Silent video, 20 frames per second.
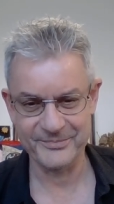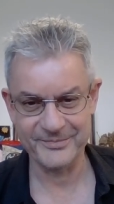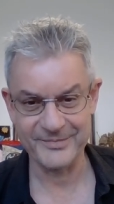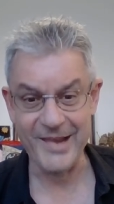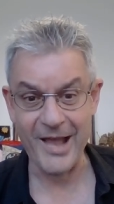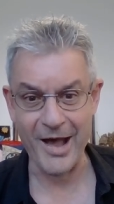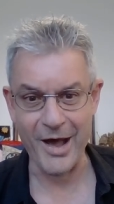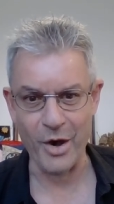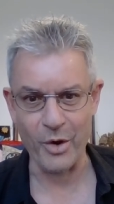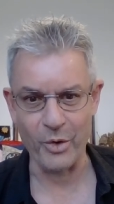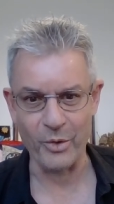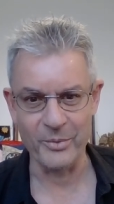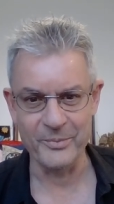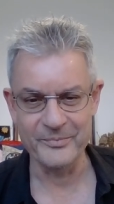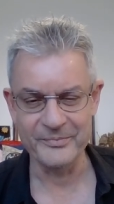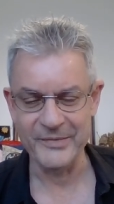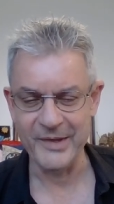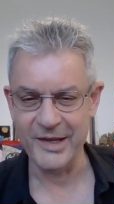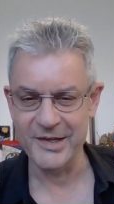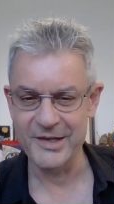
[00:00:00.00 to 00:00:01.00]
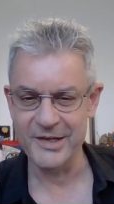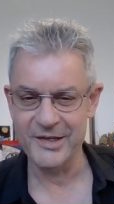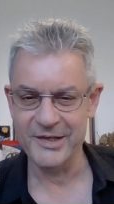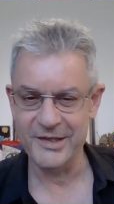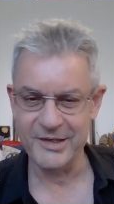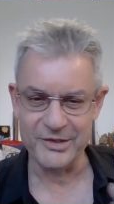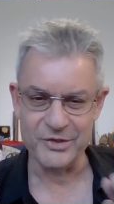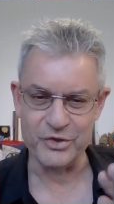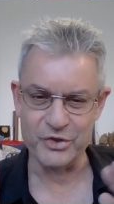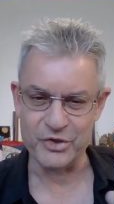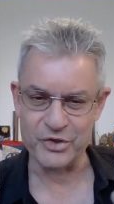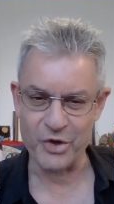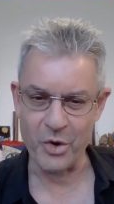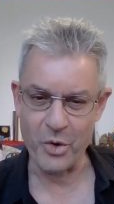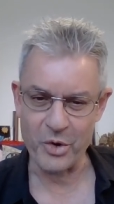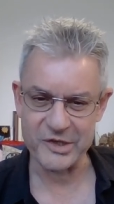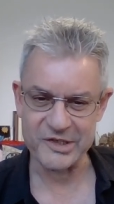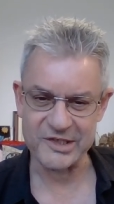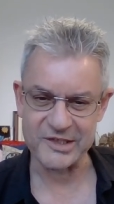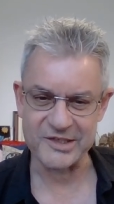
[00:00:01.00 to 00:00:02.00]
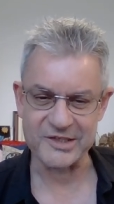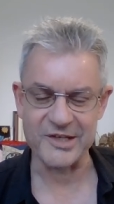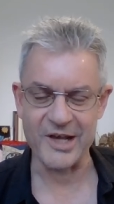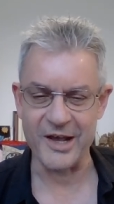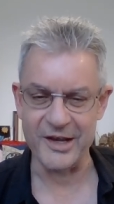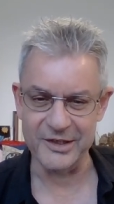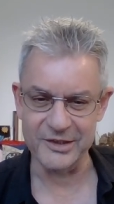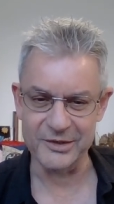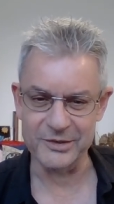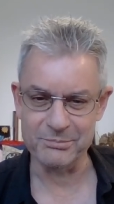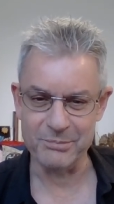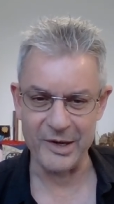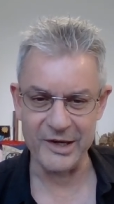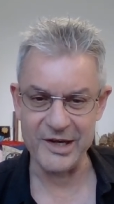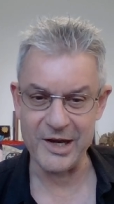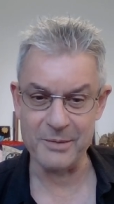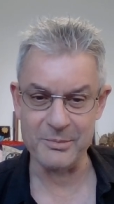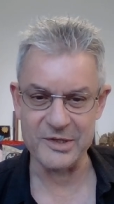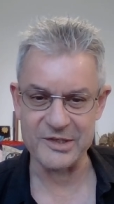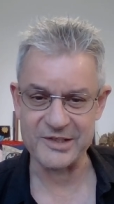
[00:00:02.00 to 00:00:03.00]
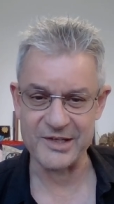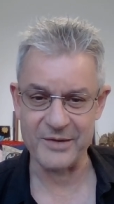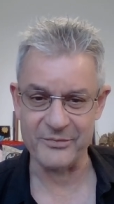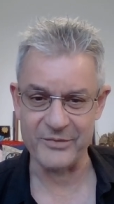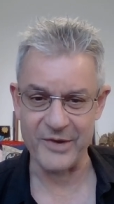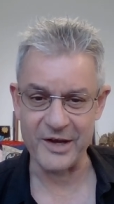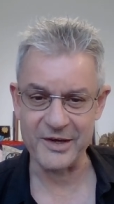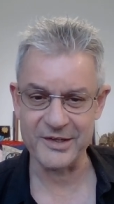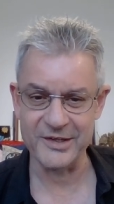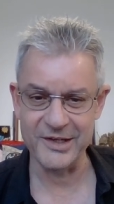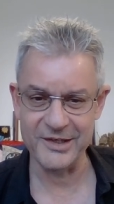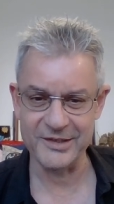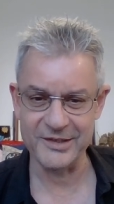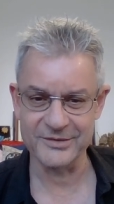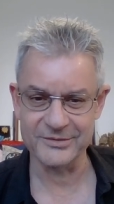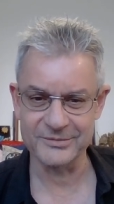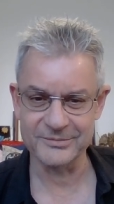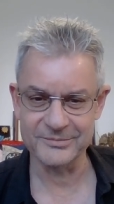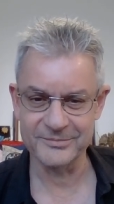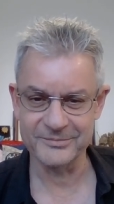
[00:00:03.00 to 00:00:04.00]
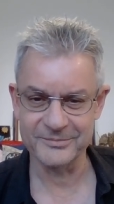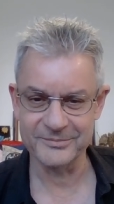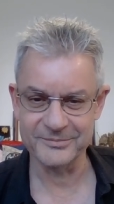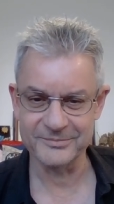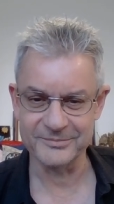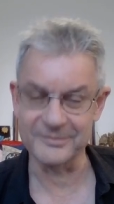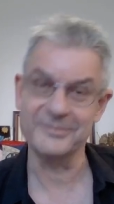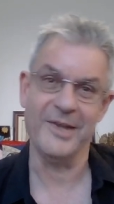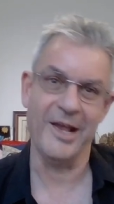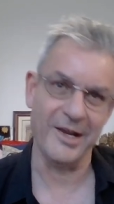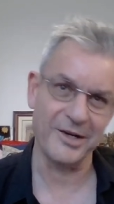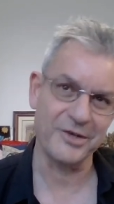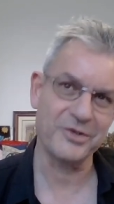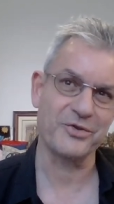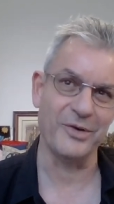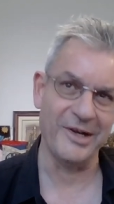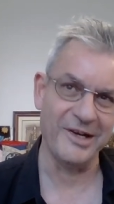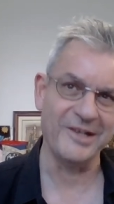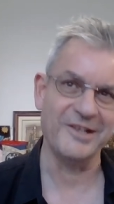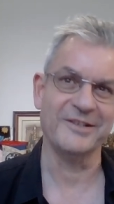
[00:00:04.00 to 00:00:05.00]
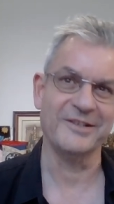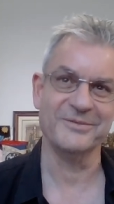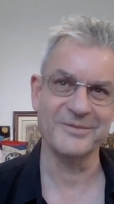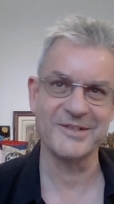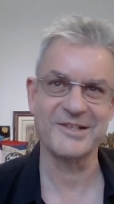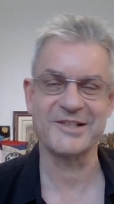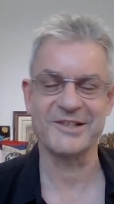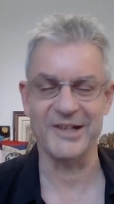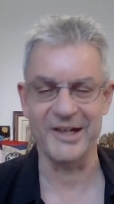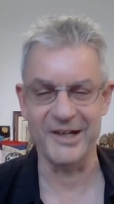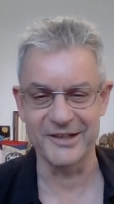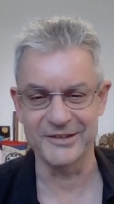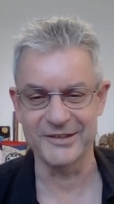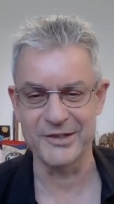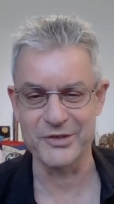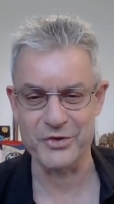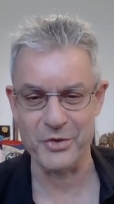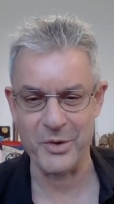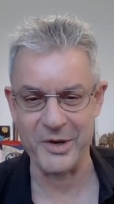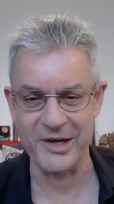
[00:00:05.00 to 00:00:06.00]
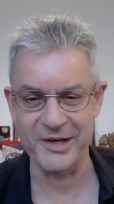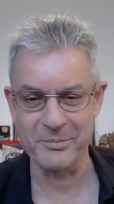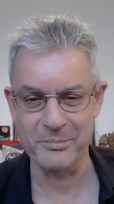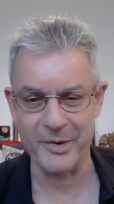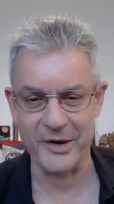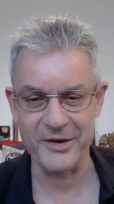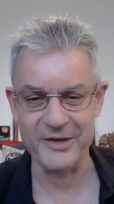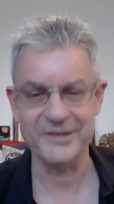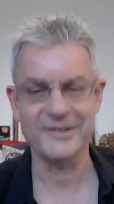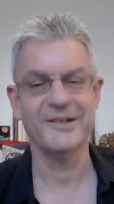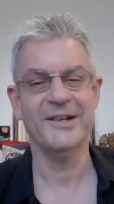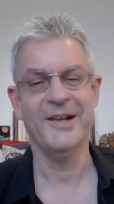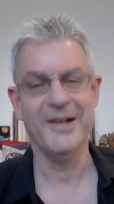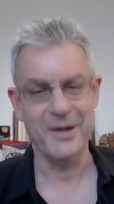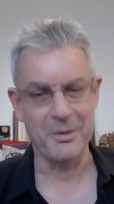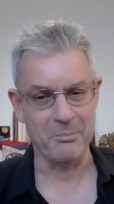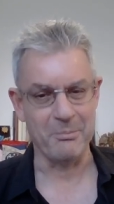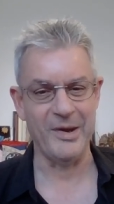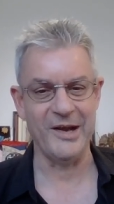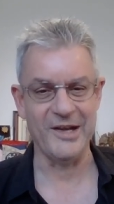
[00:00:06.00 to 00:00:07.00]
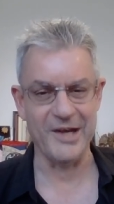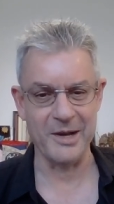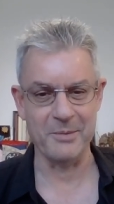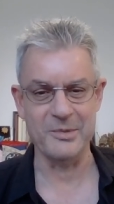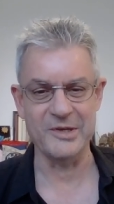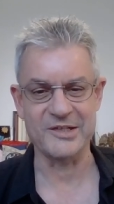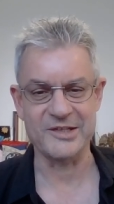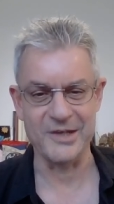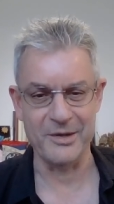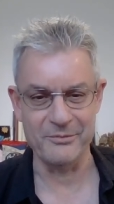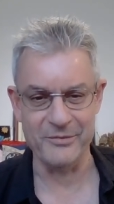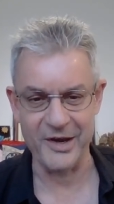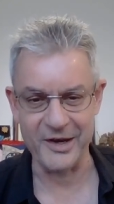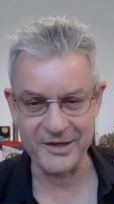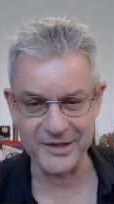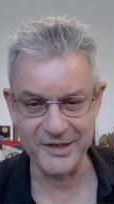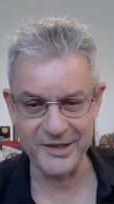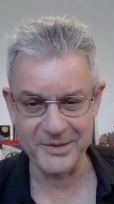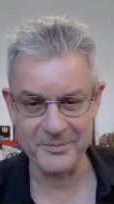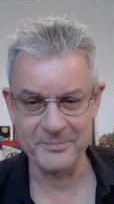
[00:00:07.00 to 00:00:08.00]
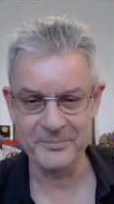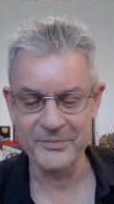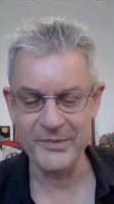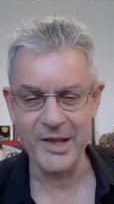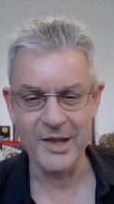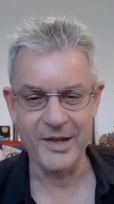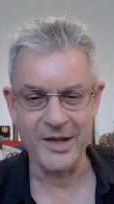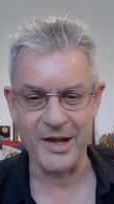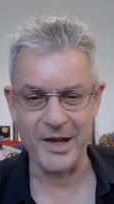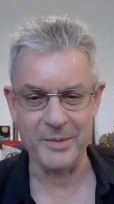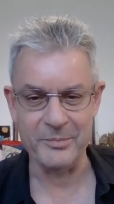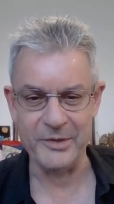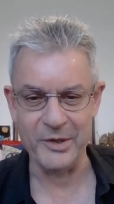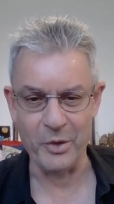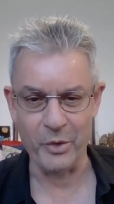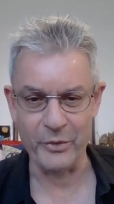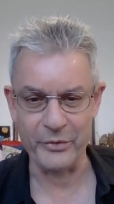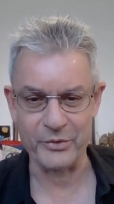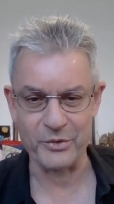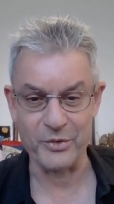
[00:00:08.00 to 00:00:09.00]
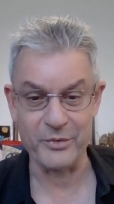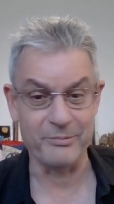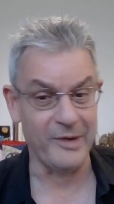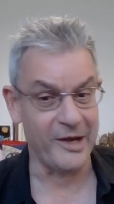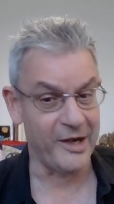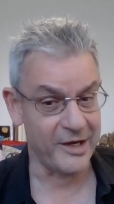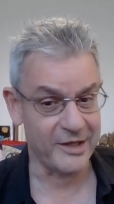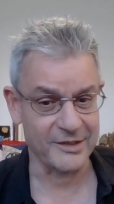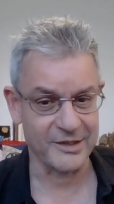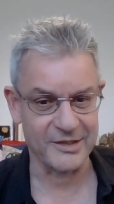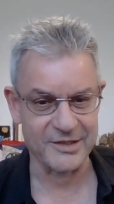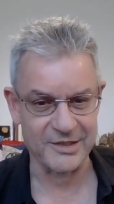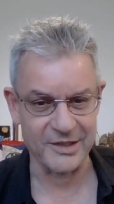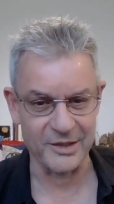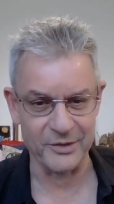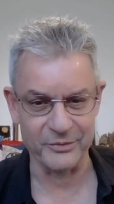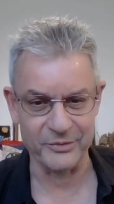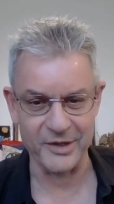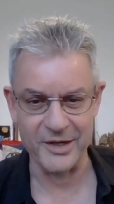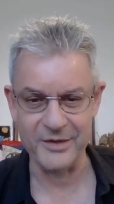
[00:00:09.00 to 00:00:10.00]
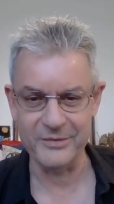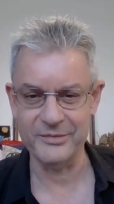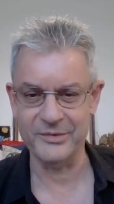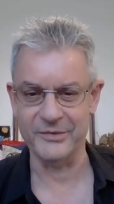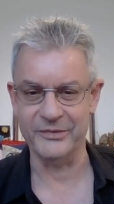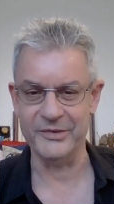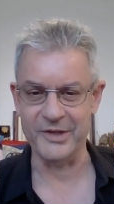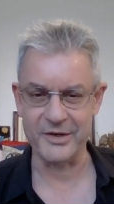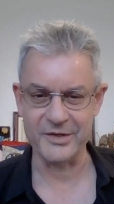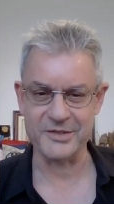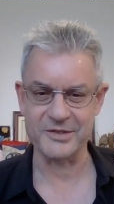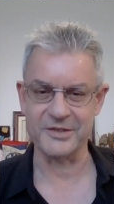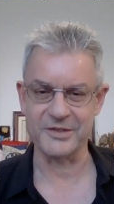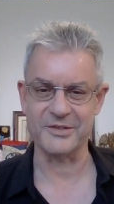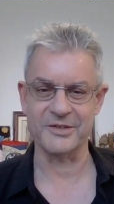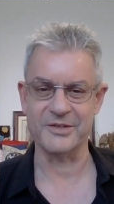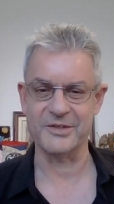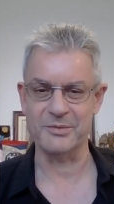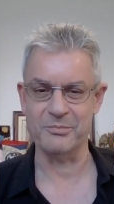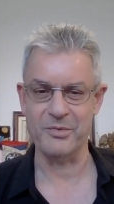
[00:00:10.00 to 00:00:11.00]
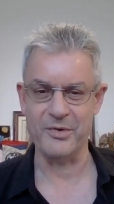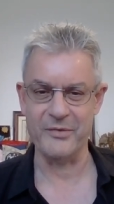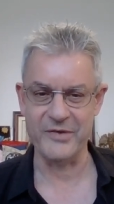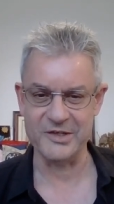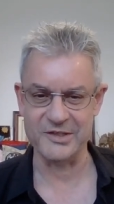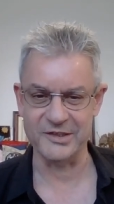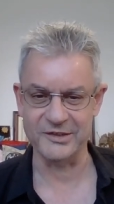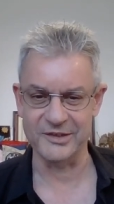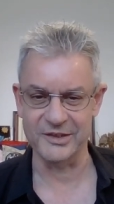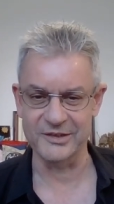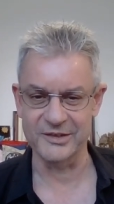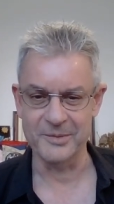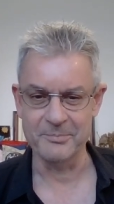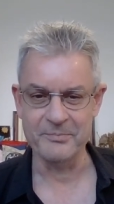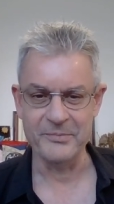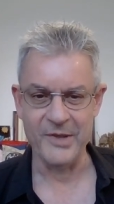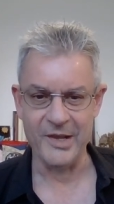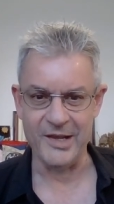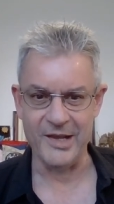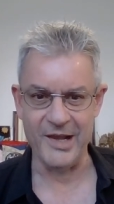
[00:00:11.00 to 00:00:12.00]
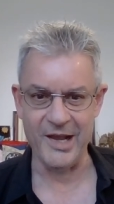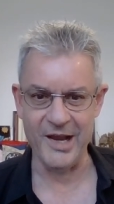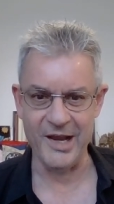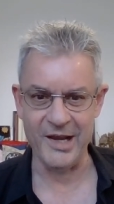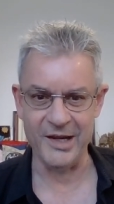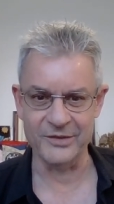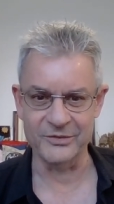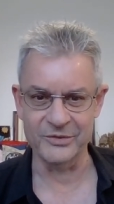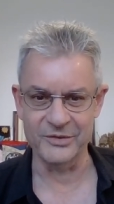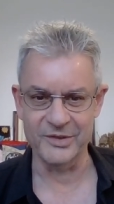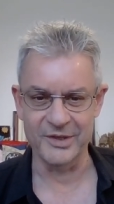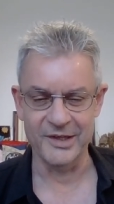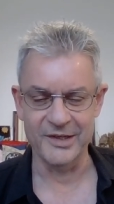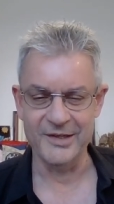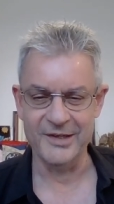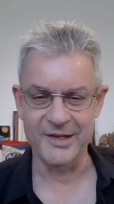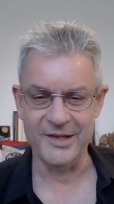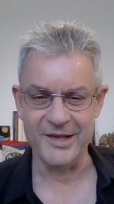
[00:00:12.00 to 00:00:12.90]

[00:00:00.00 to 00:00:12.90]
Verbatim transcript: Now, jokes aside, my name is Sam Vaknin, actually still in the joking part. My name is Sam Vaknin. I'm the author of Malignant Self-Love, Narcissism Revisited, and